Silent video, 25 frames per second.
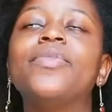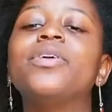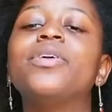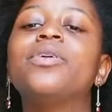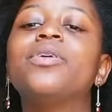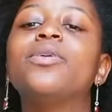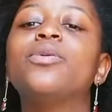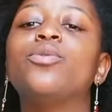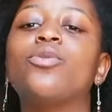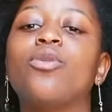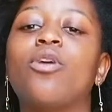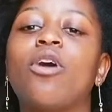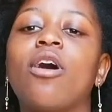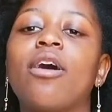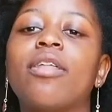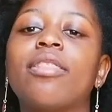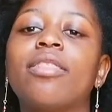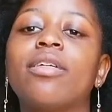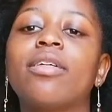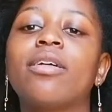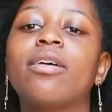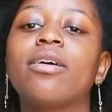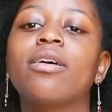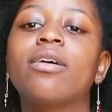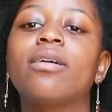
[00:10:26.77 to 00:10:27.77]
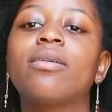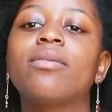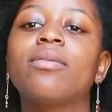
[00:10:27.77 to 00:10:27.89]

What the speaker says: rather